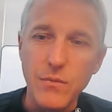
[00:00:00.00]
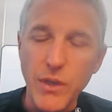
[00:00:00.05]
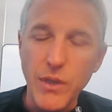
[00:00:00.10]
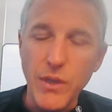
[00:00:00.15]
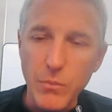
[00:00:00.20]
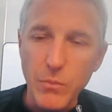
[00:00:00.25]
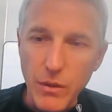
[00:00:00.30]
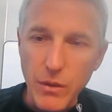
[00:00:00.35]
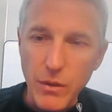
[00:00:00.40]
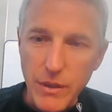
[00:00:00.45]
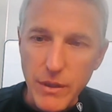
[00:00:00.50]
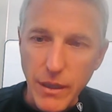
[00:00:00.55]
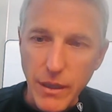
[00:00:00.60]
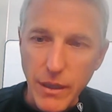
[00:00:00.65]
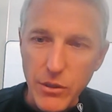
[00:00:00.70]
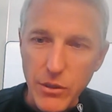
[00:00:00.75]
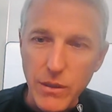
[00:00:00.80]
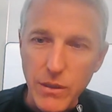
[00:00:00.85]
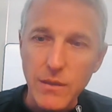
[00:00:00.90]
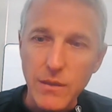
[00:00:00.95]

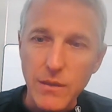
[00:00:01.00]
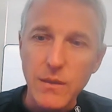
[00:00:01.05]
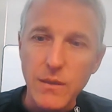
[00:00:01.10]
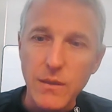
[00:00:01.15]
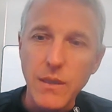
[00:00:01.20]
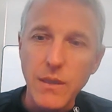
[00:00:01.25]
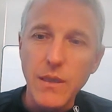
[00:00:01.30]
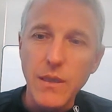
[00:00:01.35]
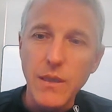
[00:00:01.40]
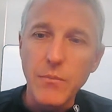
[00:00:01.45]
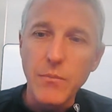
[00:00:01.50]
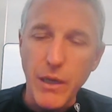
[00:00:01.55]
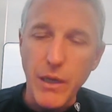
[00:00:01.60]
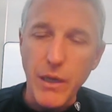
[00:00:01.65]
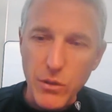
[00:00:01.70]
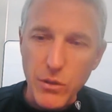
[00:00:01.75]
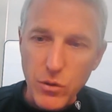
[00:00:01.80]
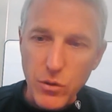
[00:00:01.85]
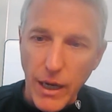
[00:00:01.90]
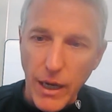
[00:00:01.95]
rehabilitation,
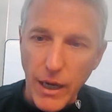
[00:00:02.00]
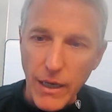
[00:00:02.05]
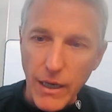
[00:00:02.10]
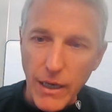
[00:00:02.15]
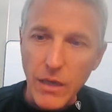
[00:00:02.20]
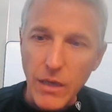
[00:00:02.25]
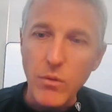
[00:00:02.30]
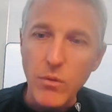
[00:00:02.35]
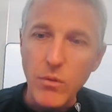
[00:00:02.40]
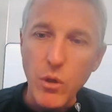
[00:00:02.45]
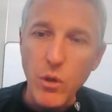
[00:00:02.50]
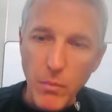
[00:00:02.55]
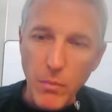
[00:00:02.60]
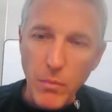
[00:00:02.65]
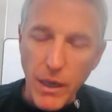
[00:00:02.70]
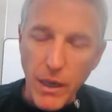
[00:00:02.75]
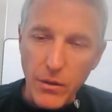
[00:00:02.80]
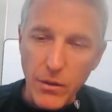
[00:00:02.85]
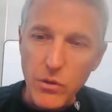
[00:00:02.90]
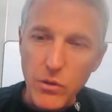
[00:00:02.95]
patient tracking, remote
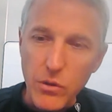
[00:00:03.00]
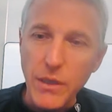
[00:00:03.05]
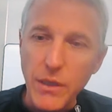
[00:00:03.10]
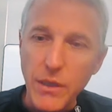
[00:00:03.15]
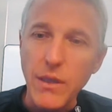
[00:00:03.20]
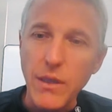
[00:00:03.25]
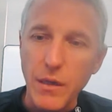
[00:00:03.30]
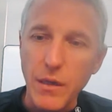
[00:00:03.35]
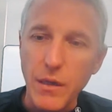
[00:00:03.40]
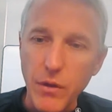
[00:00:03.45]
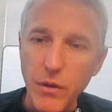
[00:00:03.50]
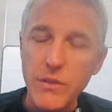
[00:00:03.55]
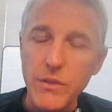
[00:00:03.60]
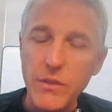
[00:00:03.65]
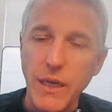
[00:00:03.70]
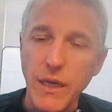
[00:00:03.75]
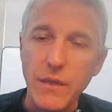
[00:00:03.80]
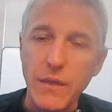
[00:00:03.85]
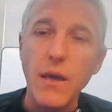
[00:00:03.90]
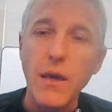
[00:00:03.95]
monitoring, a lot of other
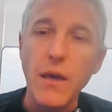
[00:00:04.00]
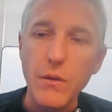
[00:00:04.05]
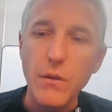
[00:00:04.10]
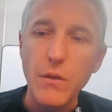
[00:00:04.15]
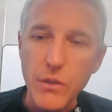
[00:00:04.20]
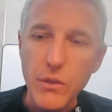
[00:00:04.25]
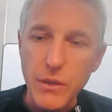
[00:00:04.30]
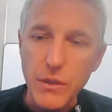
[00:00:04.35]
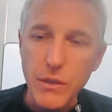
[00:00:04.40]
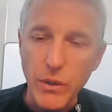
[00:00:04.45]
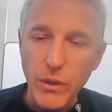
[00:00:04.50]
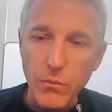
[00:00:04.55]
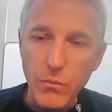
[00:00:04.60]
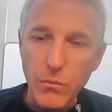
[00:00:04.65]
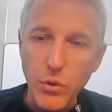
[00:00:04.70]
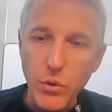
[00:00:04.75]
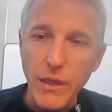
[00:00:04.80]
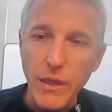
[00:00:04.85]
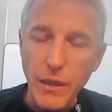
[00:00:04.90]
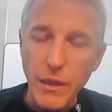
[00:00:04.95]
technologies that we
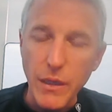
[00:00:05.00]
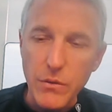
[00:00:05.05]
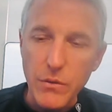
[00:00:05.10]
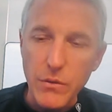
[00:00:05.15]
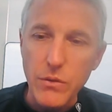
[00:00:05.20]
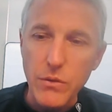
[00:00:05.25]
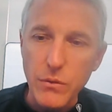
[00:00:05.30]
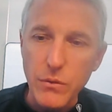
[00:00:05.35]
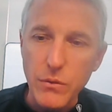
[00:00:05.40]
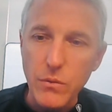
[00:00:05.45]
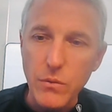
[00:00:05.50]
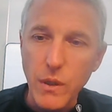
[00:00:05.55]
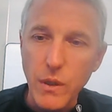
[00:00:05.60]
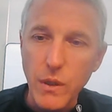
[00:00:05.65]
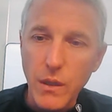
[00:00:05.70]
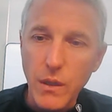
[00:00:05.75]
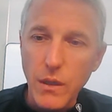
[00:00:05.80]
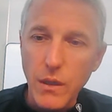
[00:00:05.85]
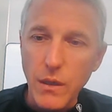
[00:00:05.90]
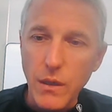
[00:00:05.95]
can bring into
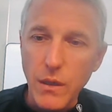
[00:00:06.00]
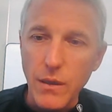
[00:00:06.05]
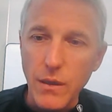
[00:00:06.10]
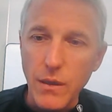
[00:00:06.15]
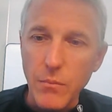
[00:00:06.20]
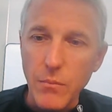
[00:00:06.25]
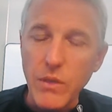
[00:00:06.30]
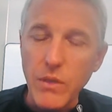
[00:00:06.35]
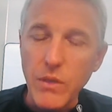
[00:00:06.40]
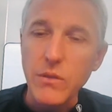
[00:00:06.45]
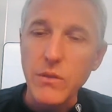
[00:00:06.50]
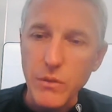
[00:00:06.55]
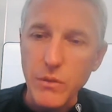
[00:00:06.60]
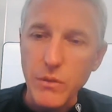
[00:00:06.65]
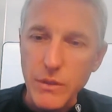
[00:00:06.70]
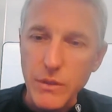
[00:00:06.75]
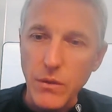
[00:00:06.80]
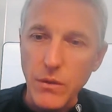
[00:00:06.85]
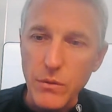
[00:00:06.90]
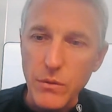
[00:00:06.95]

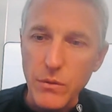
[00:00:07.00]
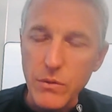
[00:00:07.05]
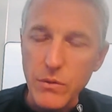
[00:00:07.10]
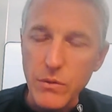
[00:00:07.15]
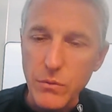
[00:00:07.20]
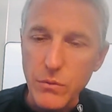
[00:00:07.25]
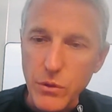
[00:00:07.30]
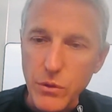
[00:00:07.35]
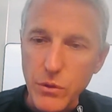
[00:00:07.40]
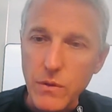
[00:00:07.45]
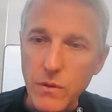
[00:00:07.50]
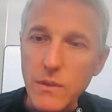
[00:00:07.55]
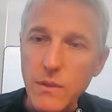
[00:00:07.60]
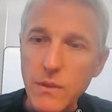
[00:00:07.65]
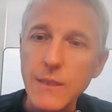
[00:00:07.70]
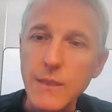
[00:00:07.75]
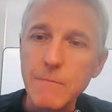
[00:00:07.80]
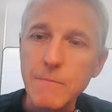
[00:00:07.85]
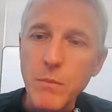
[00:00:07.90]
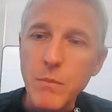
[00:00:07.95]
musculoskeletal
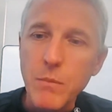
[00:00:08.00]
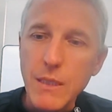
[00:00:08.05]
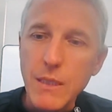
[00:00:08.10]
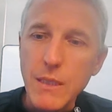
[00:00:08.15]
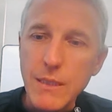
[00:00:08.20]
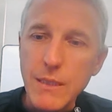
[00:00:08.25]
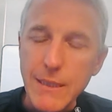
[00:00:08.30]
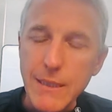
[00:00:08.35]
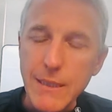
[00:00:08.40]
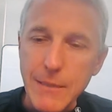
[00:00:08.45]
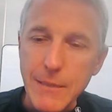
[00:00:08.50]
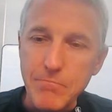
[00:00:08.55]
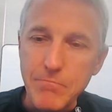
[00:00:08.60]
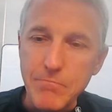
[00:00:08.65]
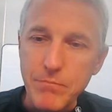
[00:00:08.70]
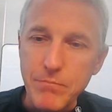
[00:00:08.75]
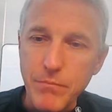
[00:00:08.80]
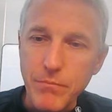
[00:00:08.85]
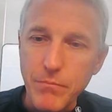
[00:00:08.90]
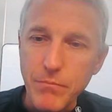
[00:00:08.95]
solutions.
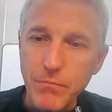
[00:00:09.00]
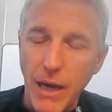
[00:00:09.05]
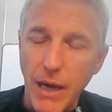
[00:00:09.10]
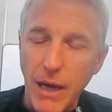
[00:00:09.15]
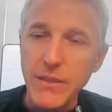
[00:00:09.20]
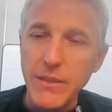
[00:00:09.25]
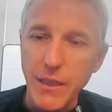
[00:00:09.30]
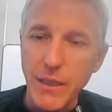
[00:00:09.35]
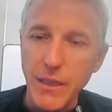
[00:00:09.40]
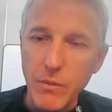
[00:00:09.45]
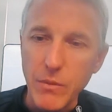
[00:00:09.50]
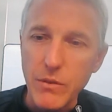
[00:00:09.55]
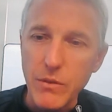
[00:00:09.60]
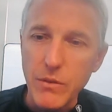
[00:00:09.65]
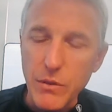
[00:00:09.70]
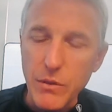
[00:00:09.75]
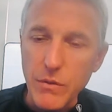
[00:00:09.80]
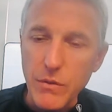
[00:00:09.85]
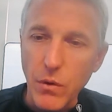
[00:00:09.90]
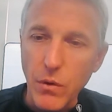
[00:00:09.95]
My team
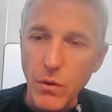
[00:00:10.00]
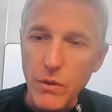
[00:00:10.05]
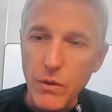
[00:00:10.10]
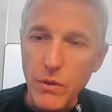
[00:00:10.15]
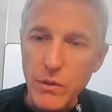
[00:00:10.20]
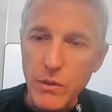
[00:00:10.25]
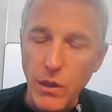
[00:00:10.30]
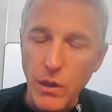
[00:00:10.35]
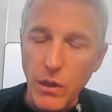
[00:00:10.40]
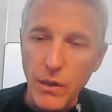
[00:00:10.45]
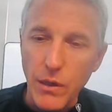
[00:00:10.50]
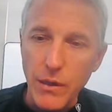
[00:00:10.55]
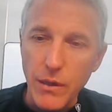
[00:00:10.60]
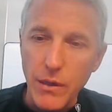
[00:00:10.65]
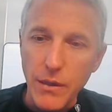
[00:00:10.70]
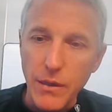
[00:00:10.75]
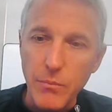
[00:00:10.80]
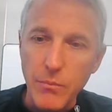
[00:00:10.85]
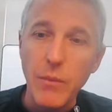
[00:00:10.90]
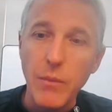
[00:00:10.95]
is focused on
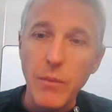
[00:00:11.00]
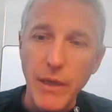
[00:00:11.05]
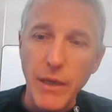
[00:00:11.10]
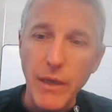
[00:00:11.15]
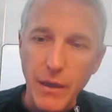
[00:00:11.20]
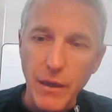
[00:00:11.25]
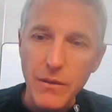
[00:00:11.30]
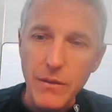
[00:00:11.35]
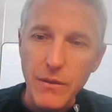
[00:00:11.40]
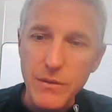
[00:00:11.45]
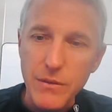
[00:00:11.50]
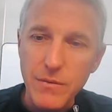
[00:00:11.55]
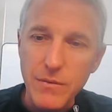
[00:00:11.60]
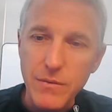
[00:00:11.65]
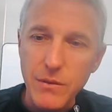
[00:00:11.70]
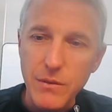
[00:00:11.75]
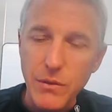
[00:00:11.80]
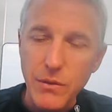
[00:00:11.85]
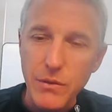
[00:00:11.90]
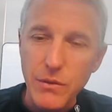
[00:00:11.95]
the biomechanics
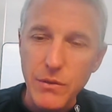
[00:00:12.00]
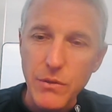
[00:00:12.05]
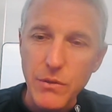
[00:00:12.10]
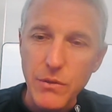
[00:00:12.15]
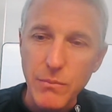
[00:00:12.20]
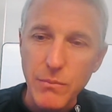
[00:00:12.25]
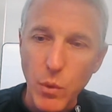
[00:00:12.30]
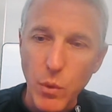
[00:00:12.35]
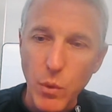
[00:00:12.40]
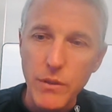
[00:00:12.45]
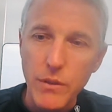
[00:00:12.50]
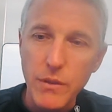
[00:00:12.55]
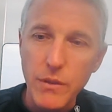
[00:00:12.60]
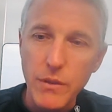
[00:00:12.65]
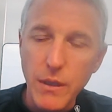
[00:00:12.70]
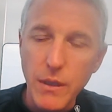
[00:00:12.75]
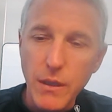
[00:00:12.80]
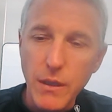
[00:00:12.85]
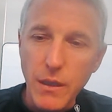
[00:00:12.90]
to support